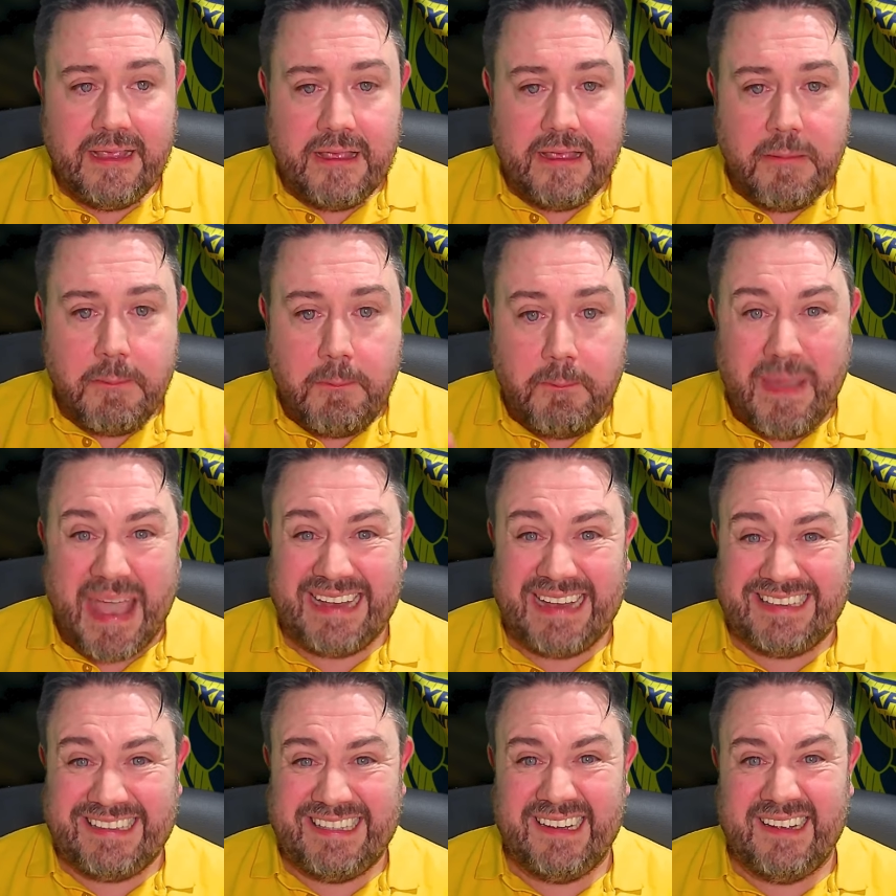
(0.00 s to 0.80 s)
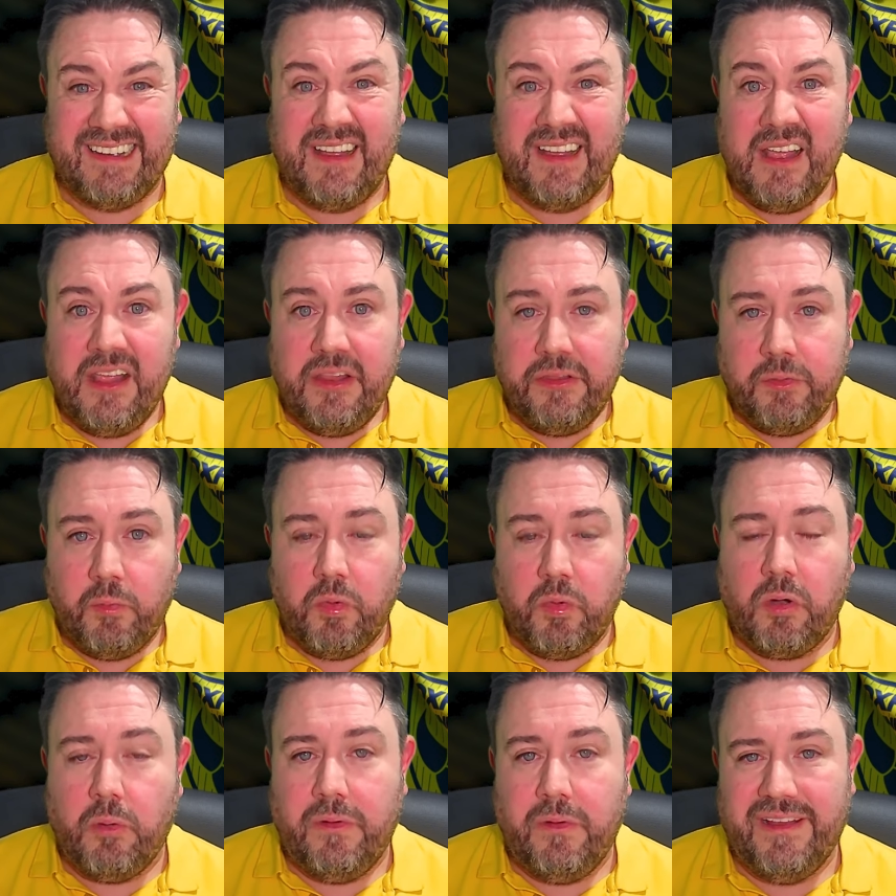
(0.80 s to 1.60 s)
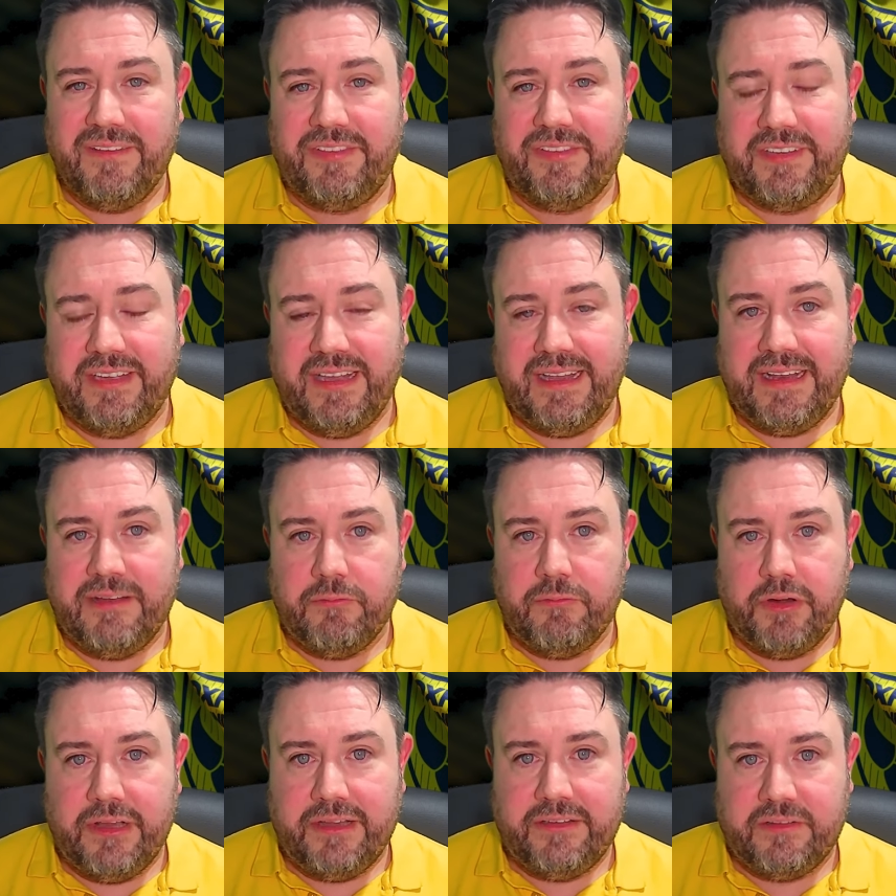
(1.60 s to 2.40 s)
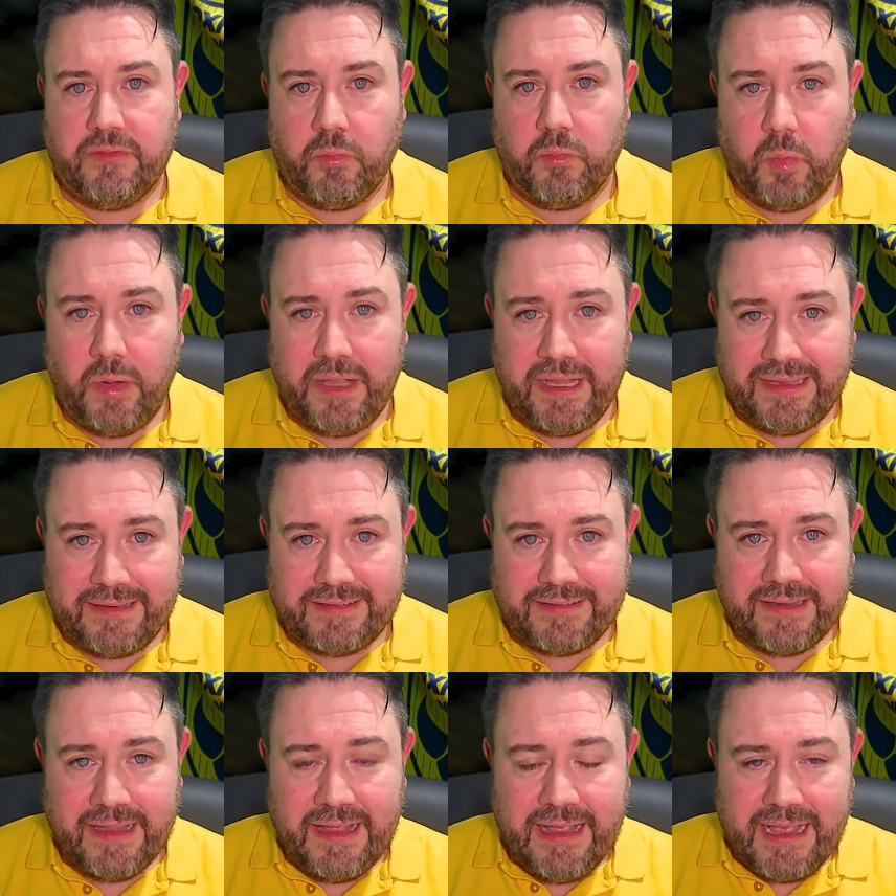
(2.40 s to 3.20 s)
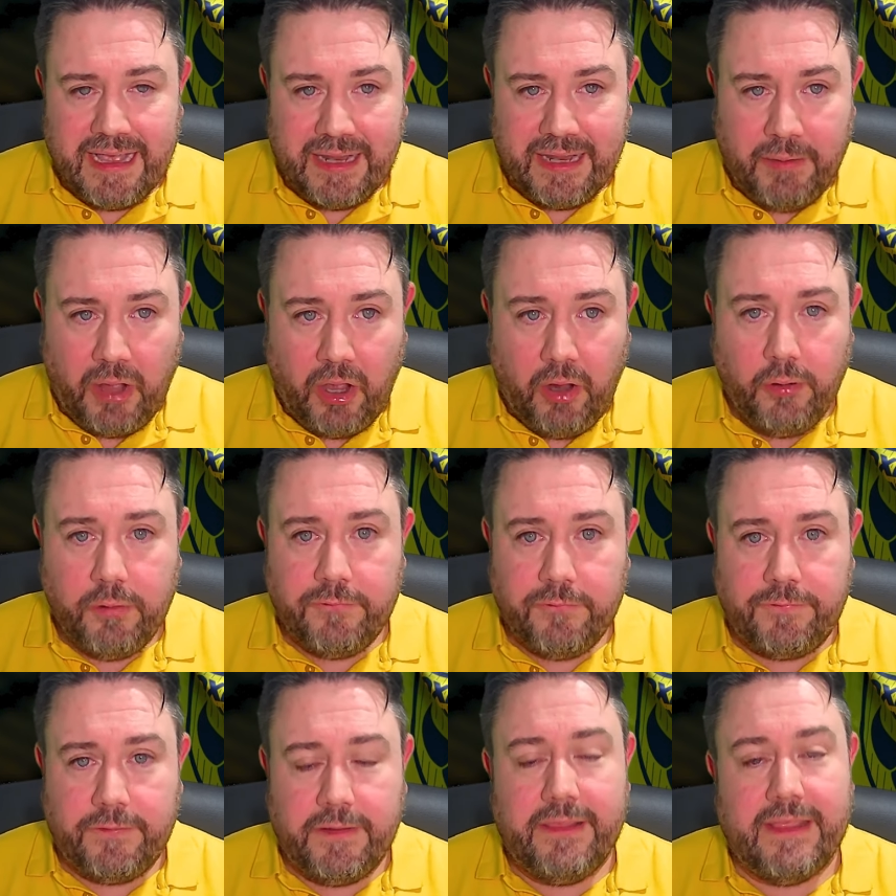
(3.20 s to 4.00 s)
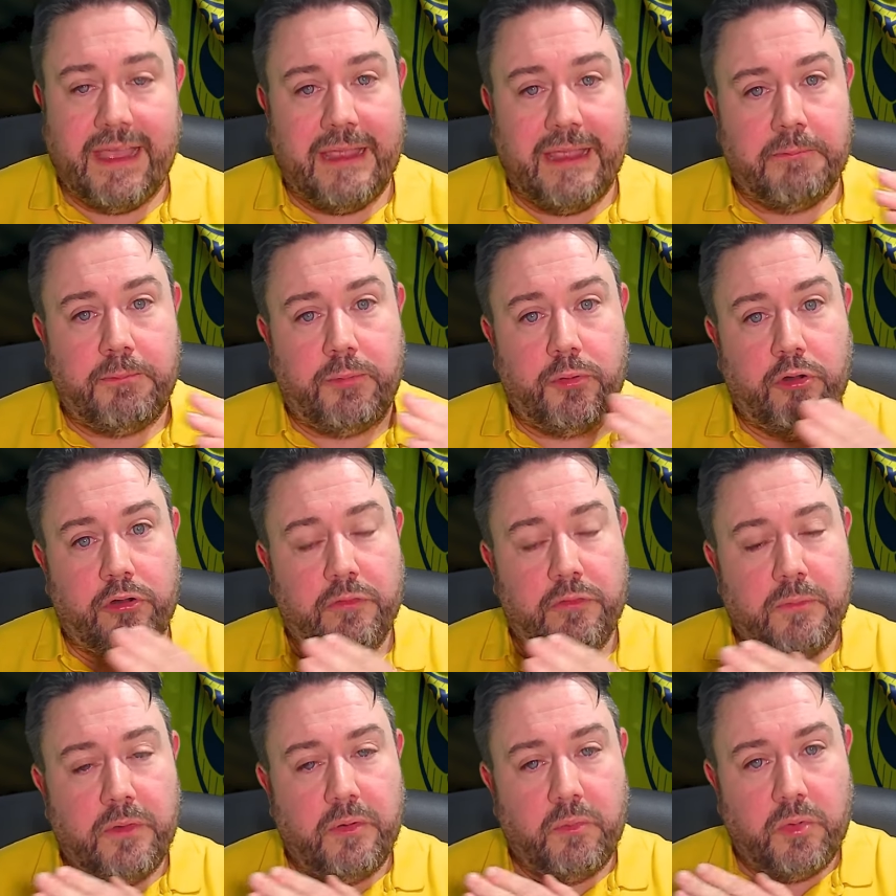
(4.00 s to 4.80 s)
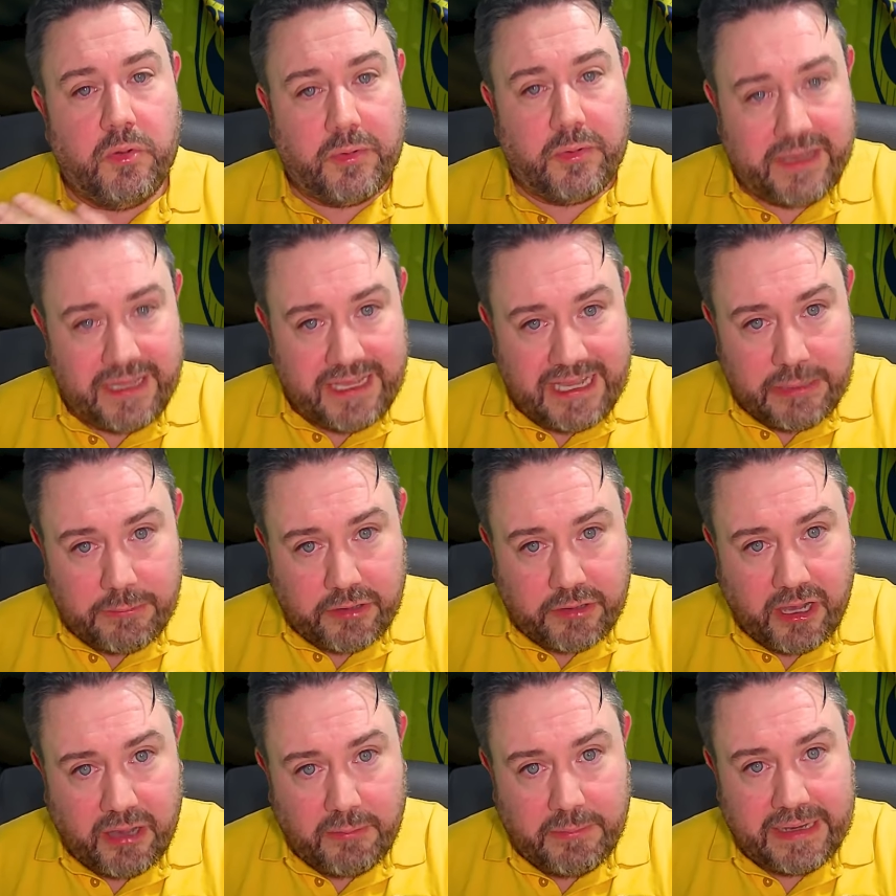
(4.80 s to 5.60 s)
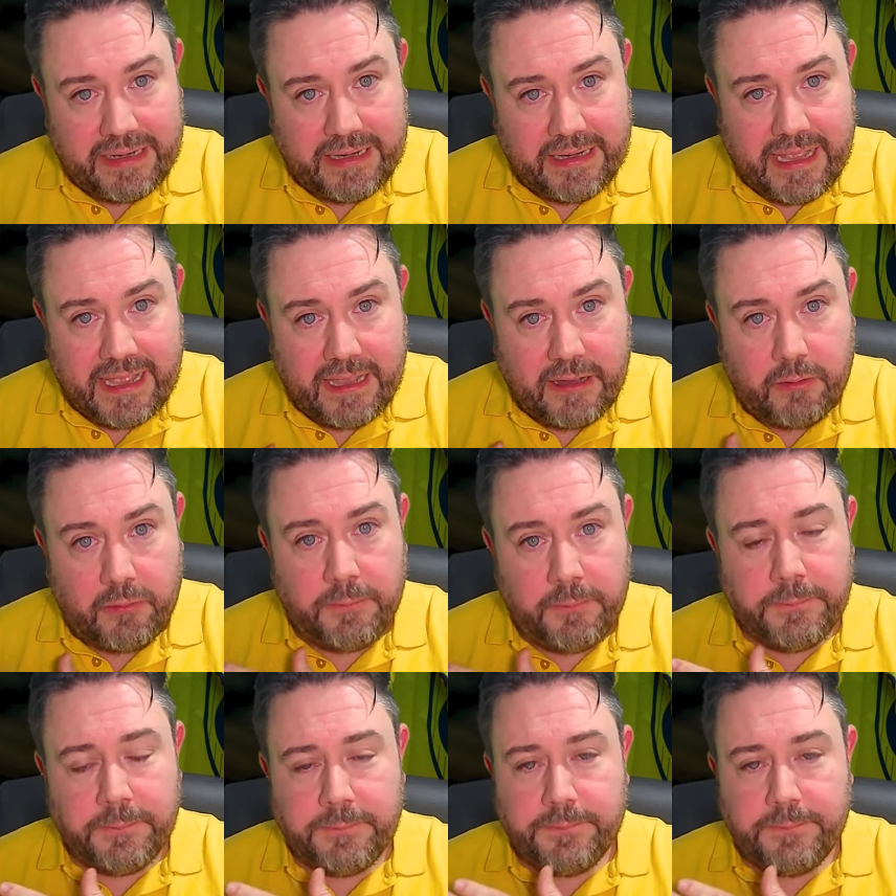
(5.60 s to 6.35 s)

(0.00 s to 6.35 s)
better than what we have seen in recent weeks, and hopefully that improvement will keep coming now,